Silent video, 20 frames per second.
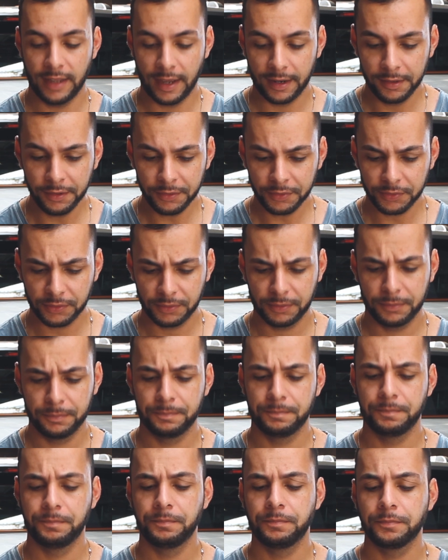Dallas.
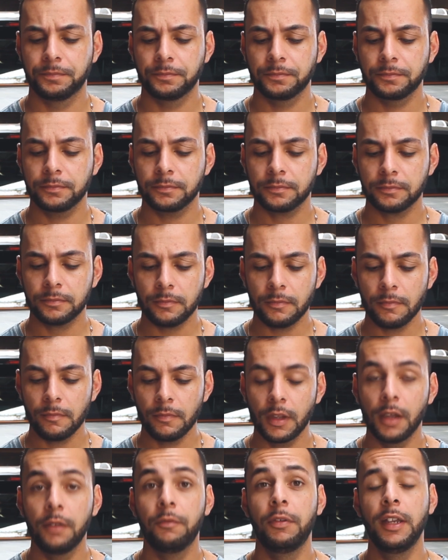
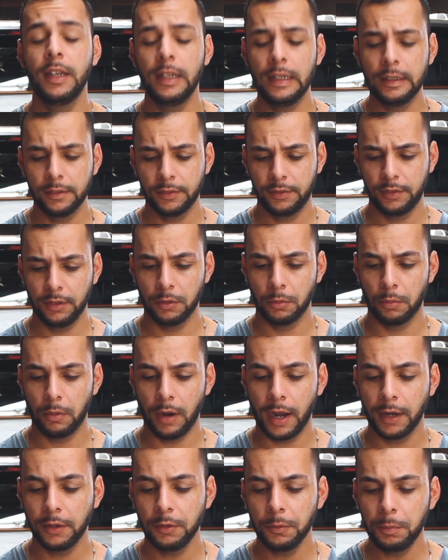Very interesting.
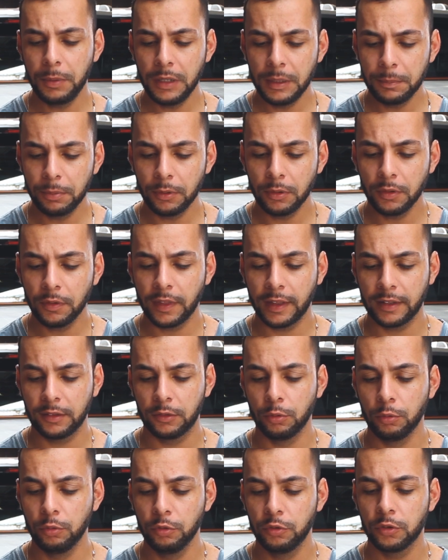Why do people
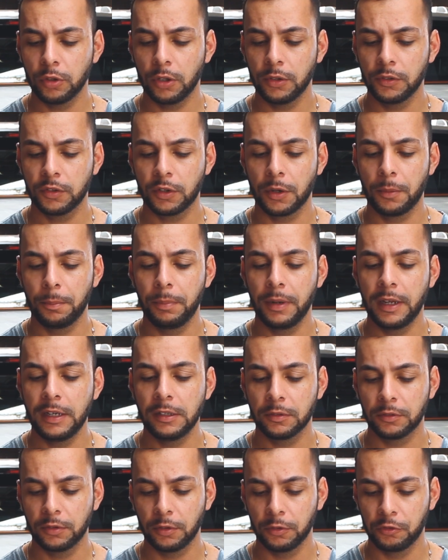that do stunts complain
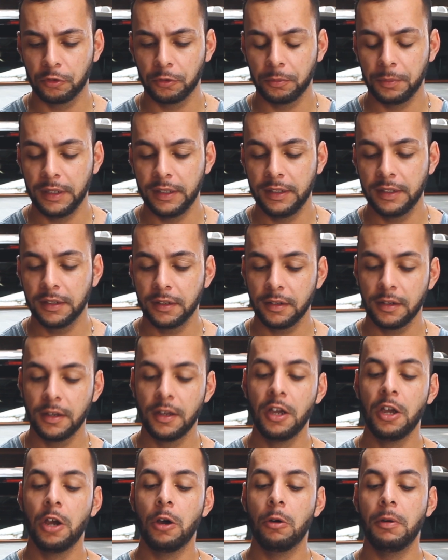on social media
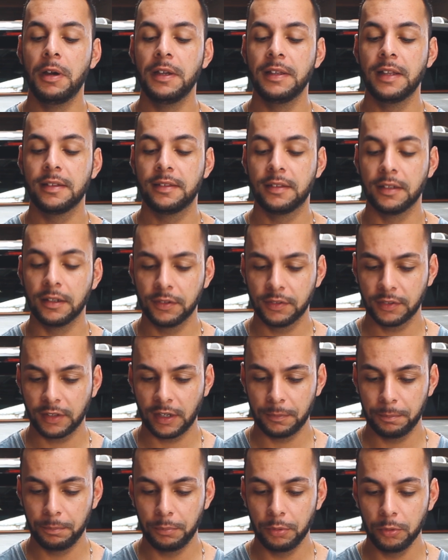when their discs
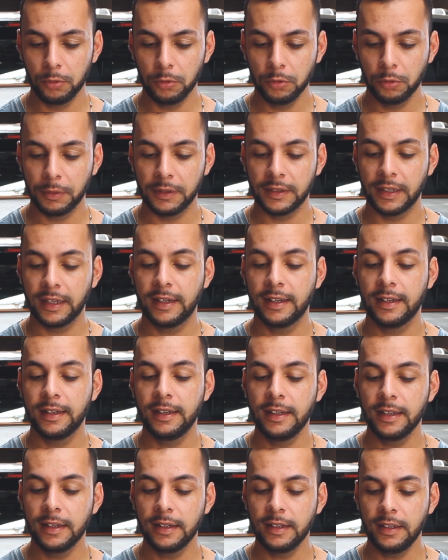get pulled when they
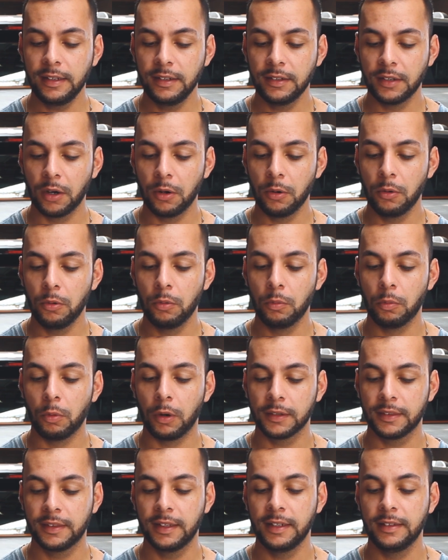clearly know
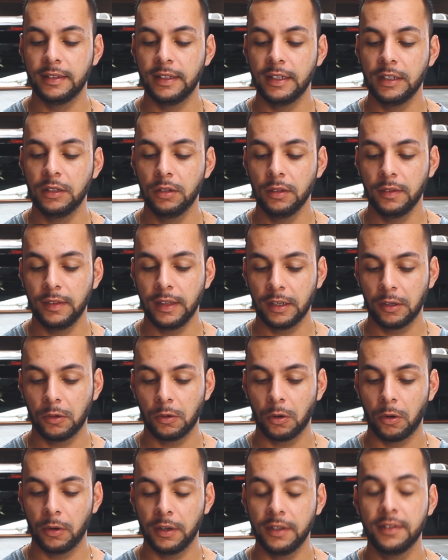what they did to their
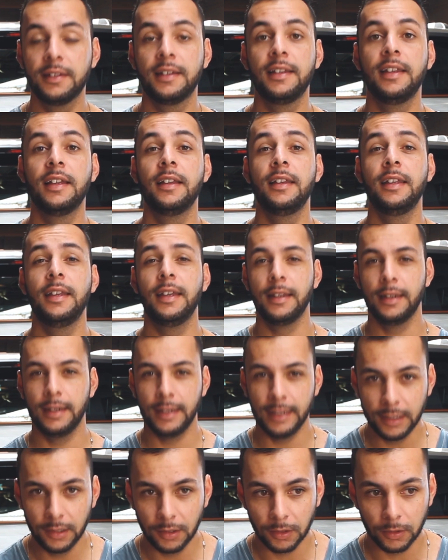car is clearly
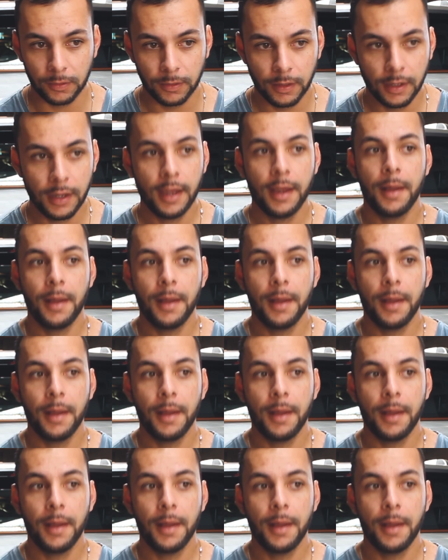illegal?